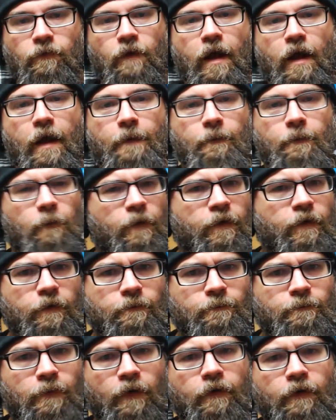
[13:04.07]
crap,
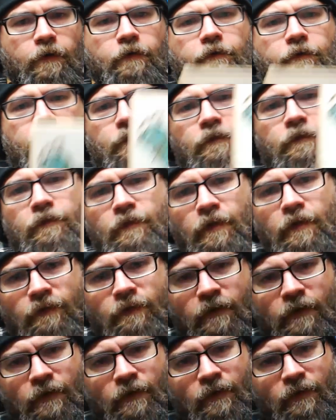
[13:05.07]
weird birds and
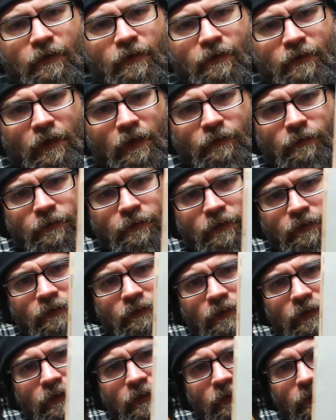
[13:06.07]
stuff. That's what
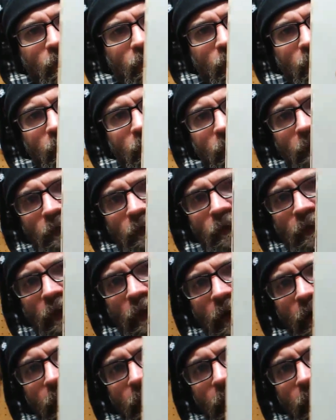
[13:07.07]
this is. This is a